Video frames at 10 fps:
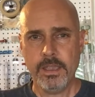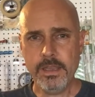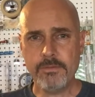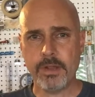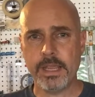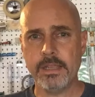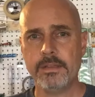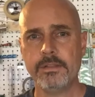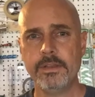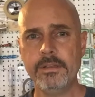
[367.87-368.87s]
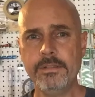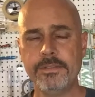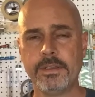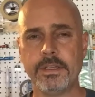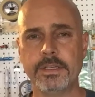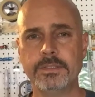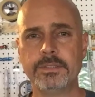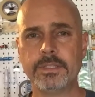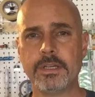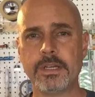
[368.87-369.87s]
Anyway, the other thing
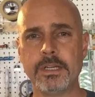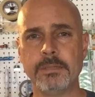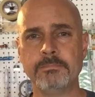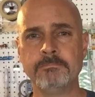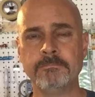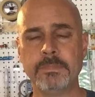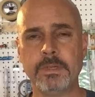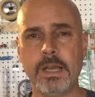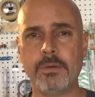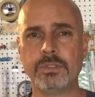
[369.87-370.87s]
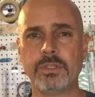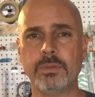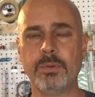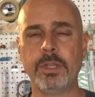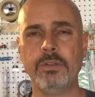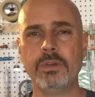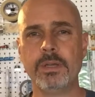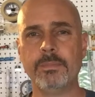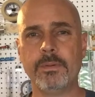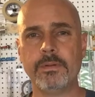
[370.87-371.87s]
is, I was going to bring you
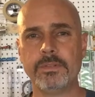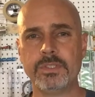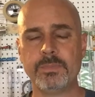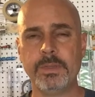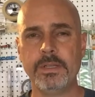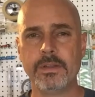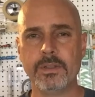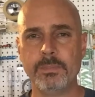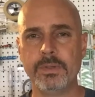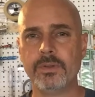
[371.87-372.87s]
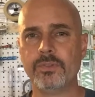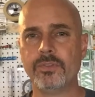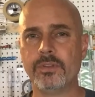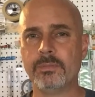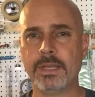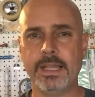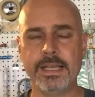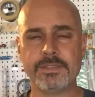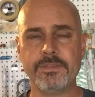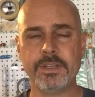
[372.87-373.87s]
up to speed on the builds. In my
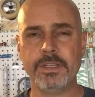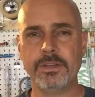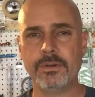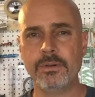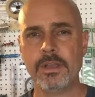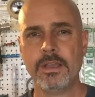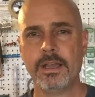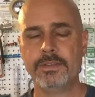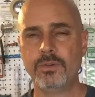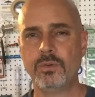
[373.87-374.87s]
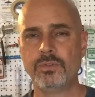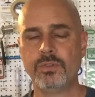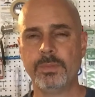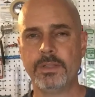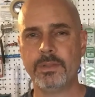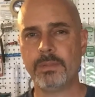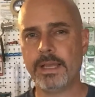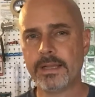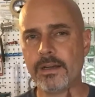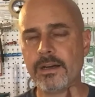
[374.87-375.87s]
last video, I told you about the
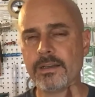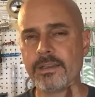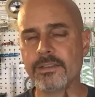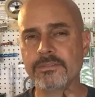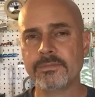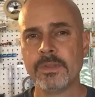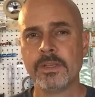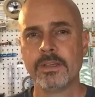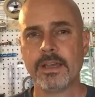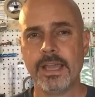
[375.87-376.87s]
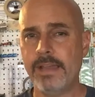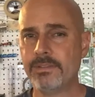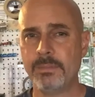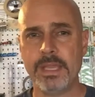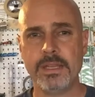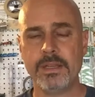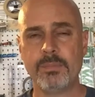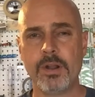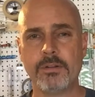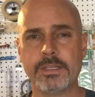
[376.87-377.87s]
Blackhawk, and I haven't made any
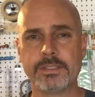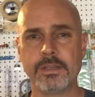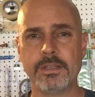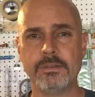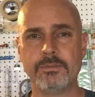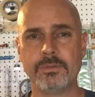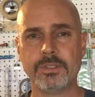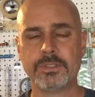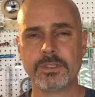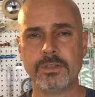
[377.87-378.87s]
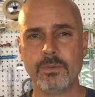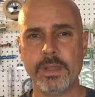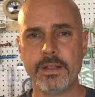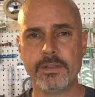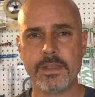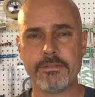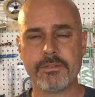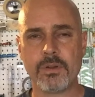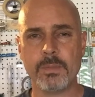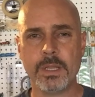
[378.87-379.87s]
progress on it. We're just going to wait on that
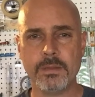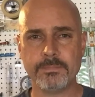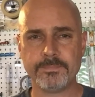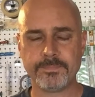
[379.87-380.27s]
for a minute.